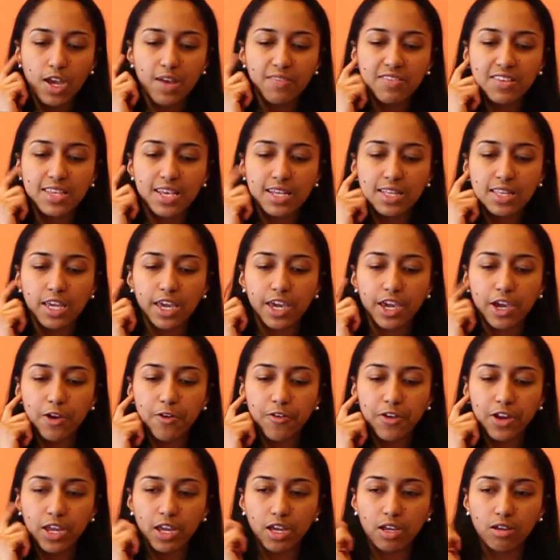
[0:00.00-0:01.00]
have to take the
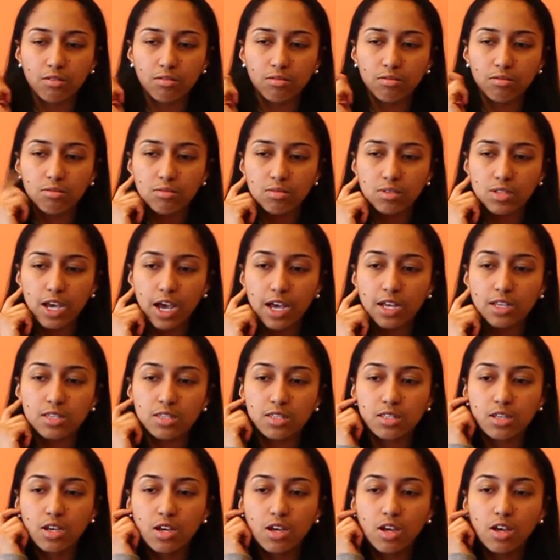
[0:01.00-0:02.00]
hearing test.